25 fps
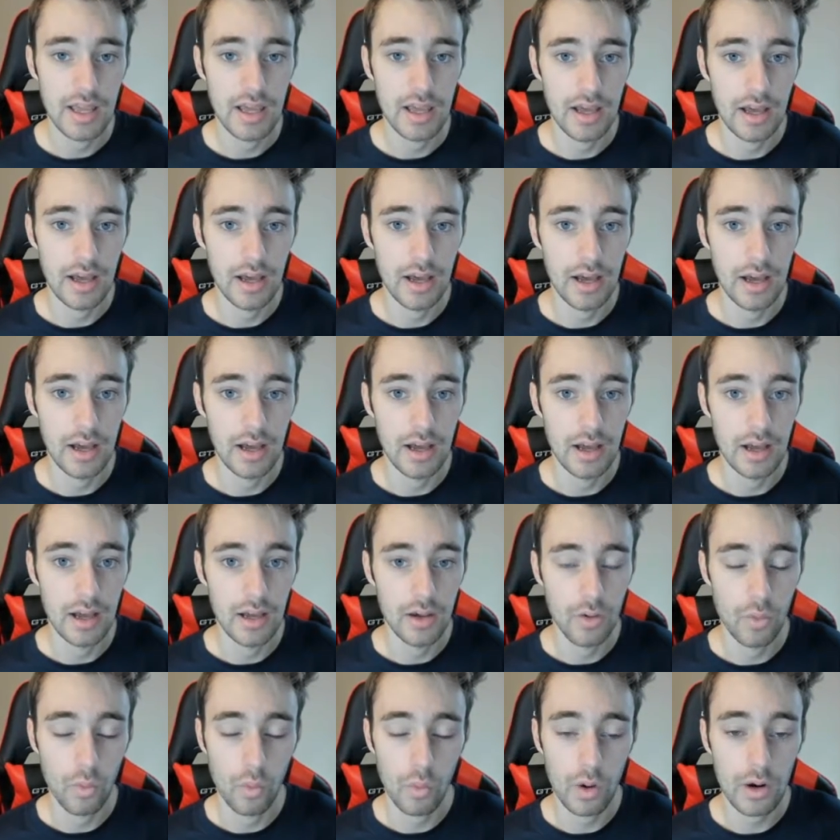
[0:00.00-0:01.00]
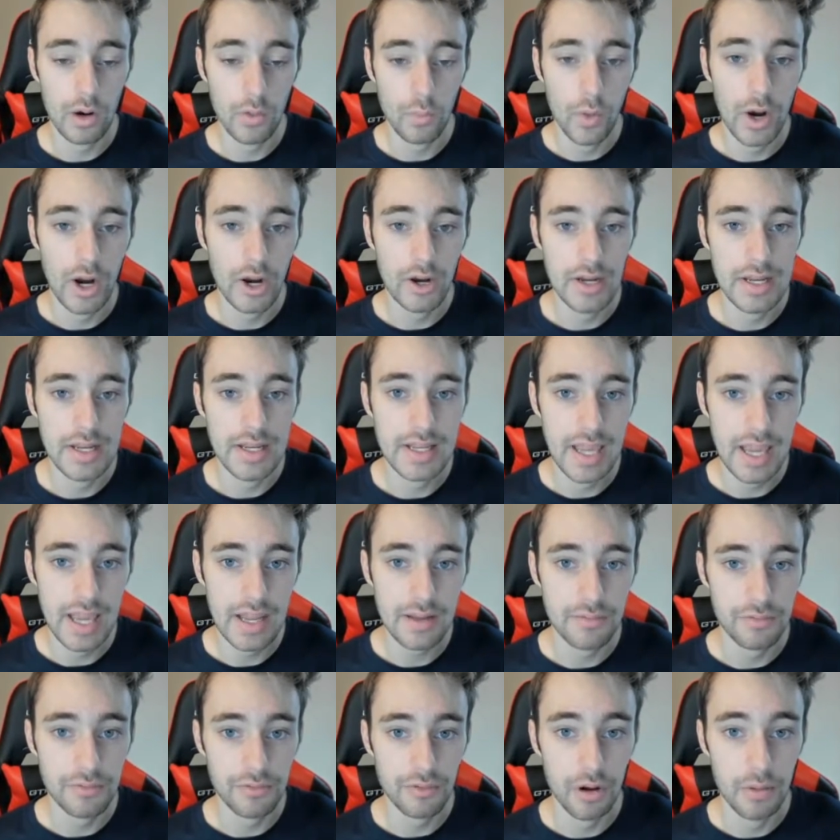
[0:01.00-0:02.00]
where he
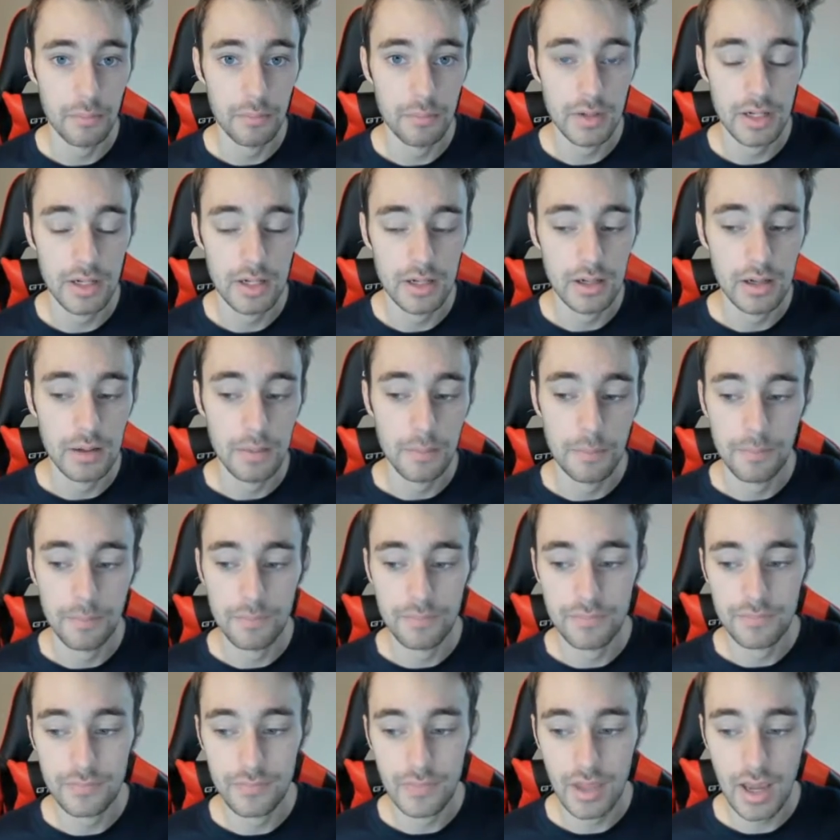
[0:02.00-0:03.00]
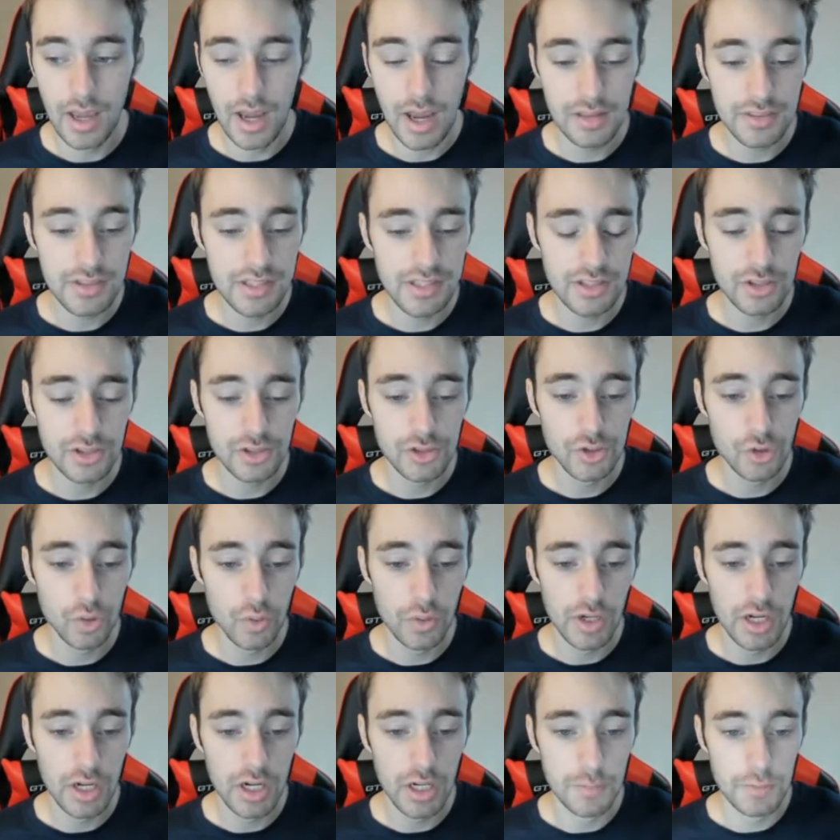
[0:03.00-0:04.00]
came from. I think the
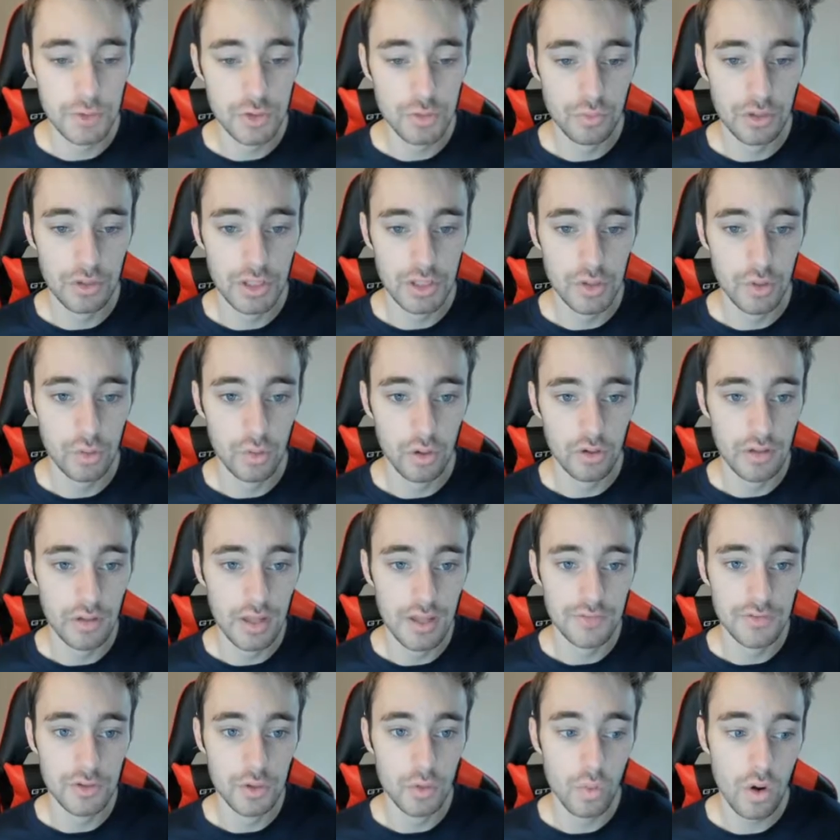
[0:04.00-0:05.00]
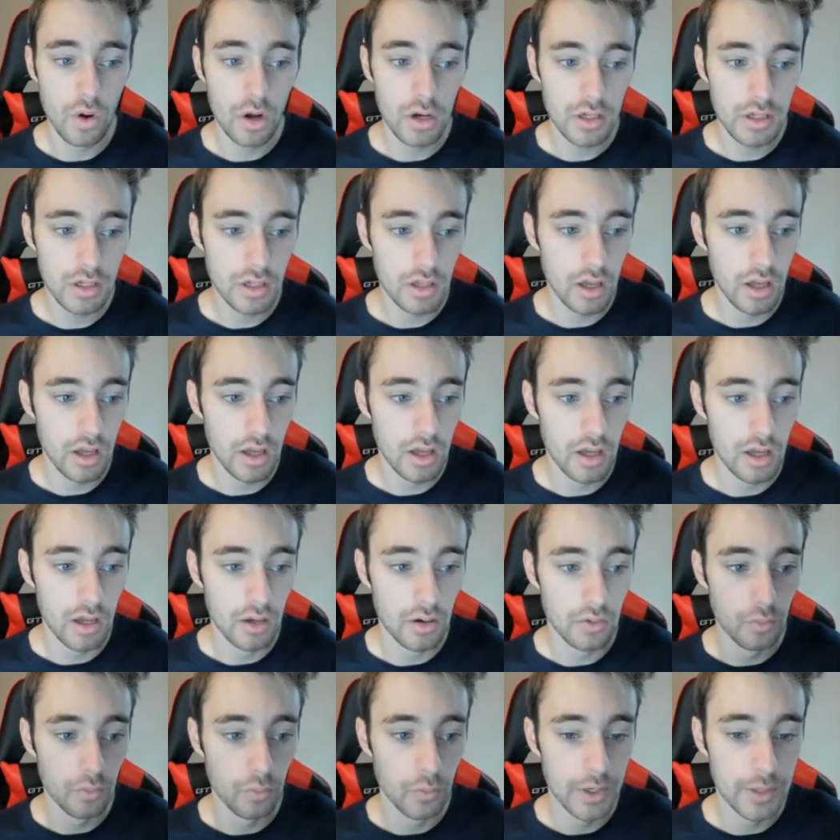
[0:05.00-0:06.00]
story on him was really cool. If you want
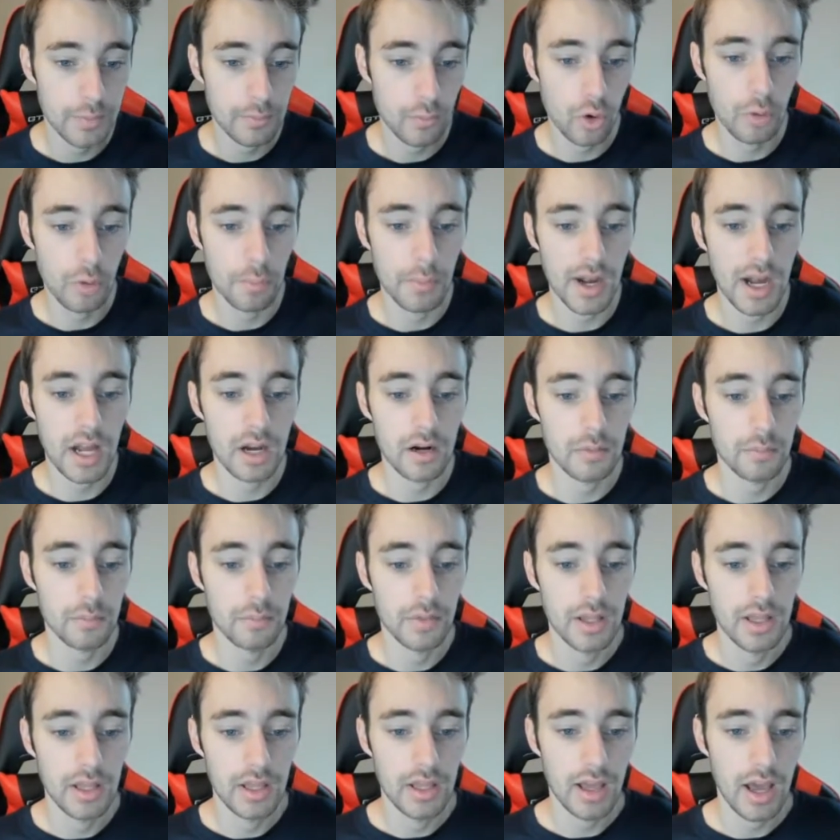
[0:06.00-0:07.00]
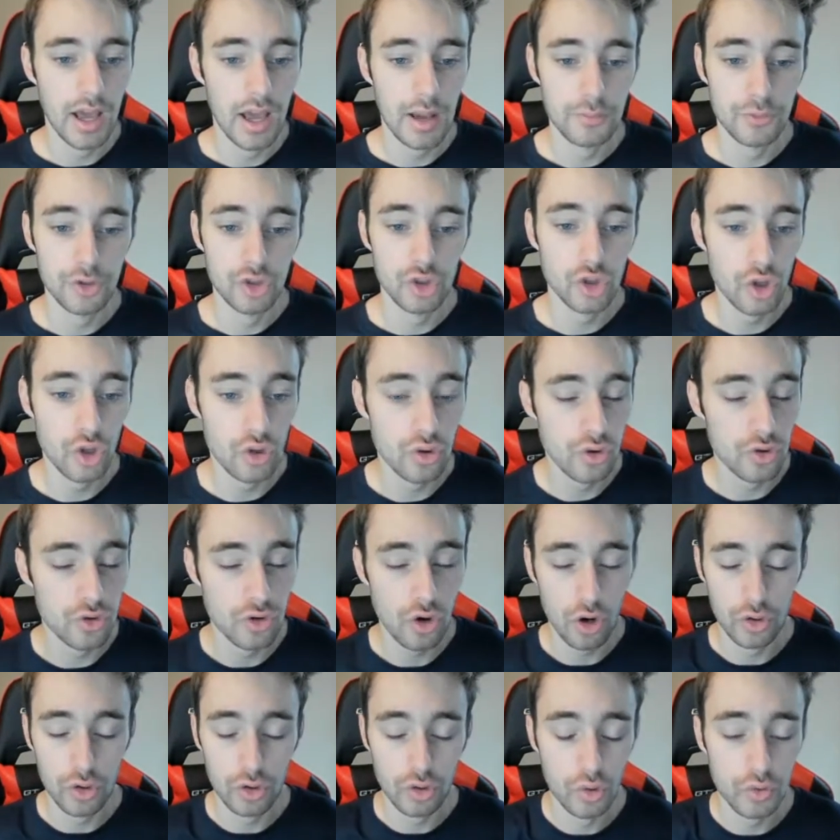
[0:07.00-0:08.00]
to read more about him, I'm sure there's
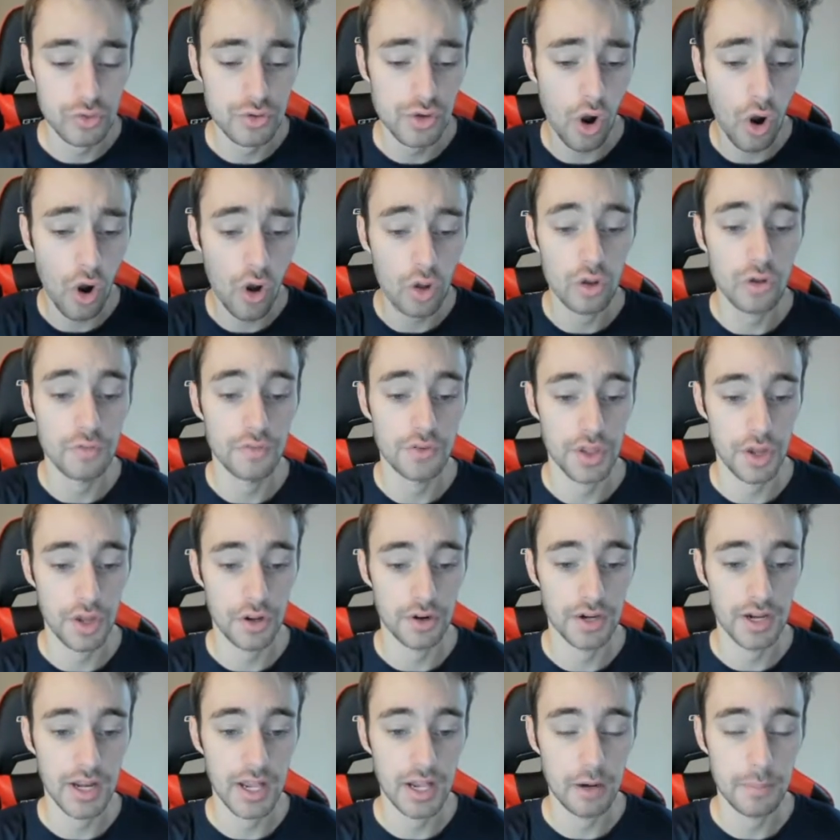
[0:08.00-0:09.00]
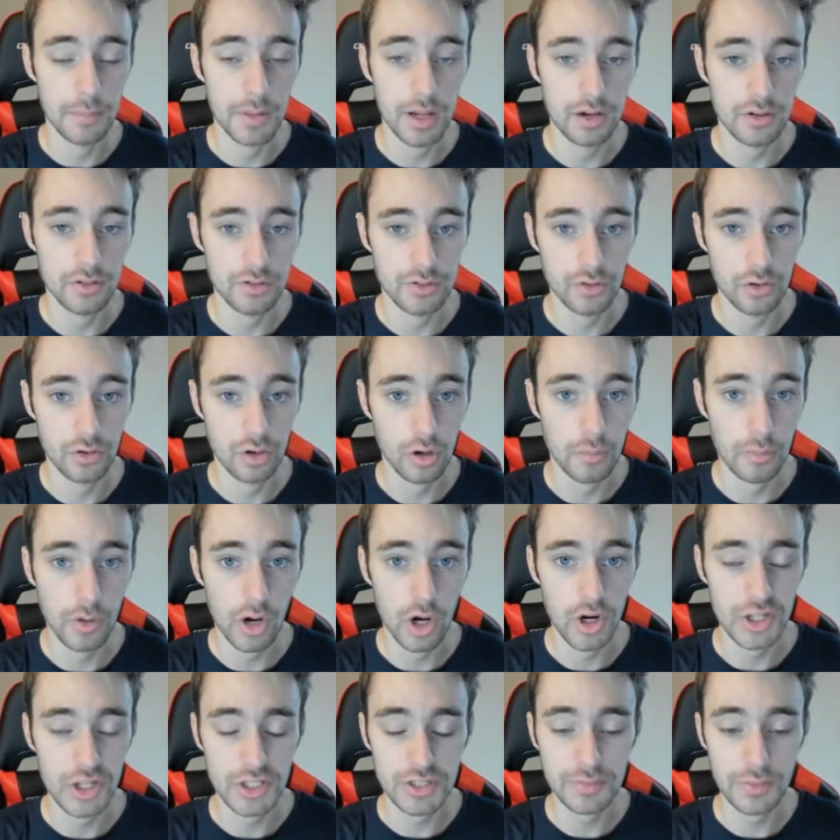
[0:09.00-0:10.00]
articles all over the internet about Azu
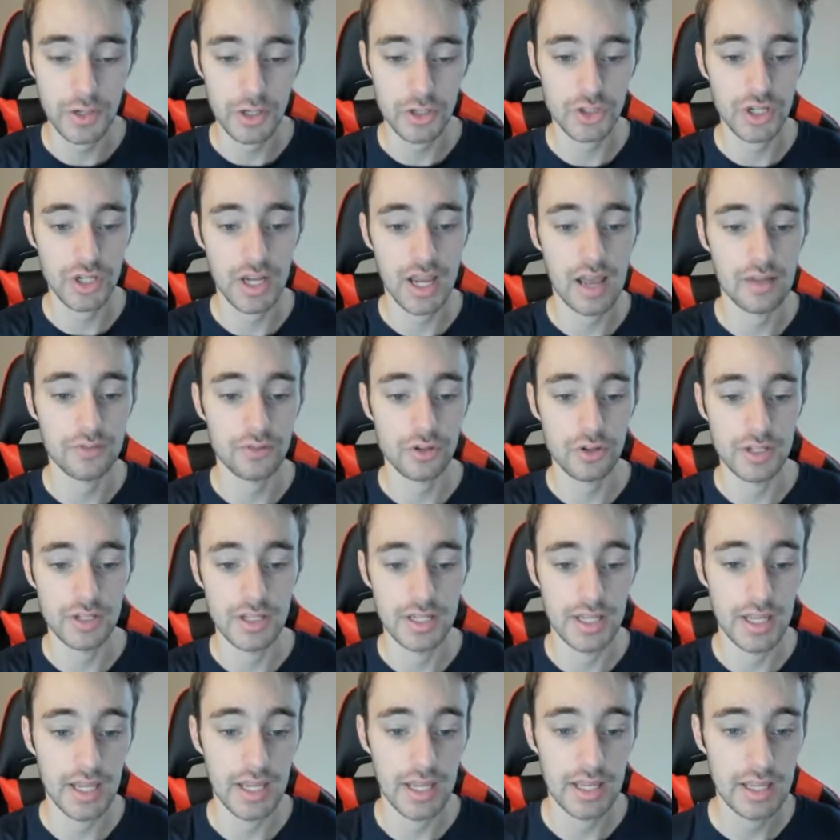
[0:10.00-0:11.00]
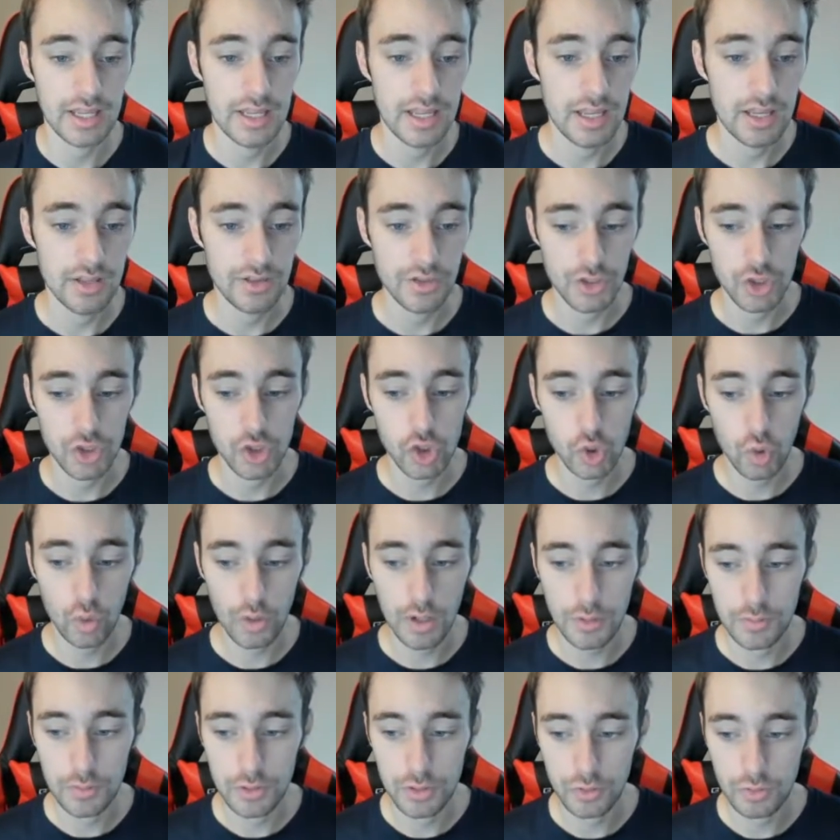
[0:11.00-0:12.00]
Kamara, especially after today. The
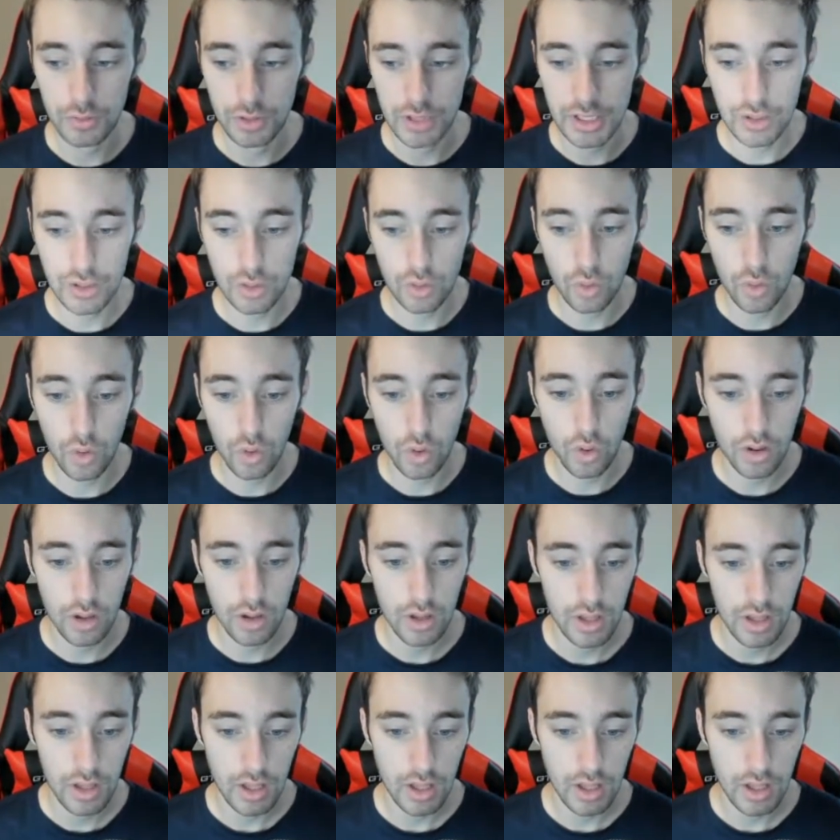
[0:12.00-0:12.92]
story was really cool.